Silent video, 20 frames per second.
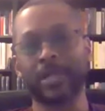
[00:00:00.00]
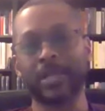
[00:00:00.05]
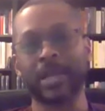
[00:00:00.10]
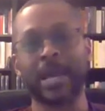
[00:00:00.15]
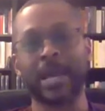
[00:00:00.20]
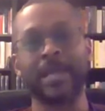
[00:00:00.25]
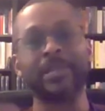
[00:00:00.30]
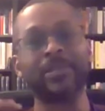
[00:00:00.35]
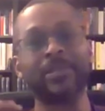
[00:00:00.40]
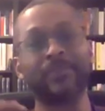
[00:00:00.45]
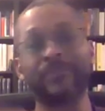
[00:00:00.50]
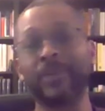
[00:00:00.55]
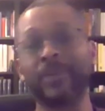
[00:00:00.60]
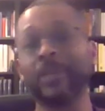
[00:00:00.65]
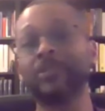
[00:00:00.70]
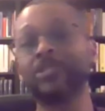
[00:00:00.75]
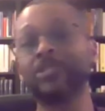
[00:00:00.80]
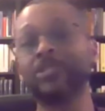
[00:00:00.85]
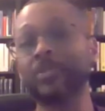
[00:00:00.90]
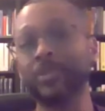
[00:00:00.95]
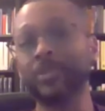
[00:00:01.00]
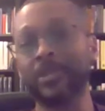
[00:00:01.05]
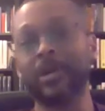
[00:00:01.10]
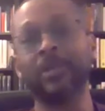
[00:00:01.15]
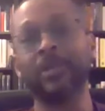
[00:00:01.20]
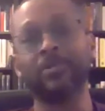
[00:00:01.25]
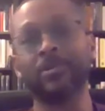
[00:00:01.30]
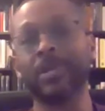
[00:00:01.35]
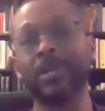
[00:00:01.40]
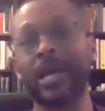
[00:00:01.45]
Latin, to fellowship with
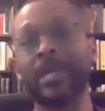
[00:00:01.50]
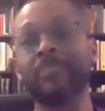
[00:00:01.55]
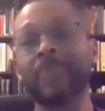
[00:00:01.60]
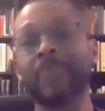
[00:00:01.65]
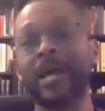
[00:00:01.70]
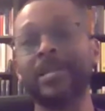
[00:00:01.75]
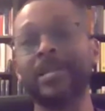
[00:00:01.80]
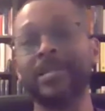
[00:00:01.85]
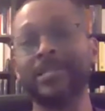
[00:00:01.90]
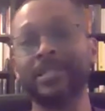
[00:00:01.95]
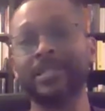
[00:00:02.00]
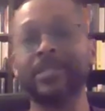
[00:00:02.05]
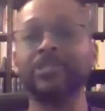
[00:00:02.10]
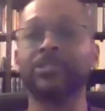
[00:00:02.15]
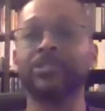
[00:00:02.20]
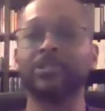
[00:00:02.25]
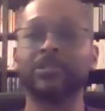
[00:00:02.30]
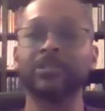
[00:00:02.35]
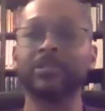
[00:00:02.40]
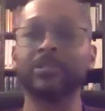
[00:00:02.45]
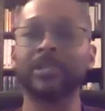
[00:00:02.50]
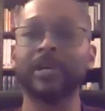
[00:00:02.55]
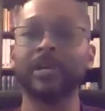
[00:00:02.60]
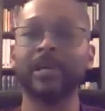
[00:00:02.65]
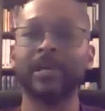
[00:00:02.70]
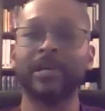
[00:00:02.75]
other like-minded teachers,